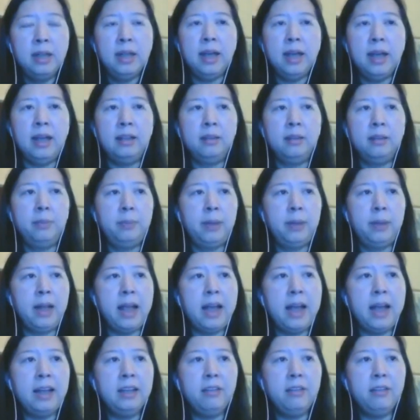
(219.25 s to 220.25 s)
and
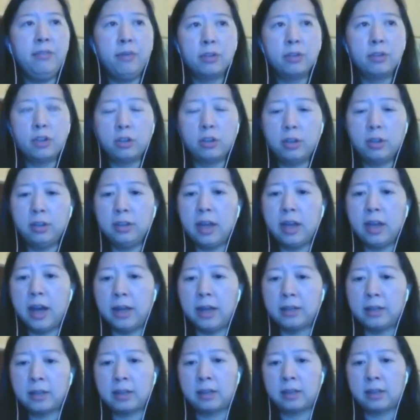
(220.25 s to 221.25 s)
planning for certain
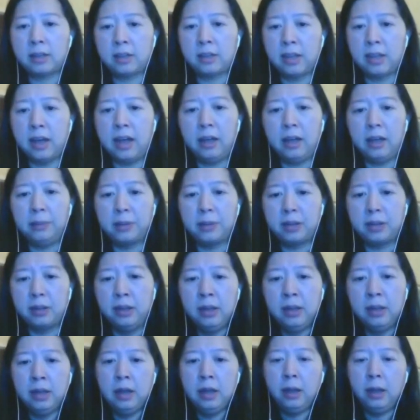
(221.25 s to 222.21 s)
tasks types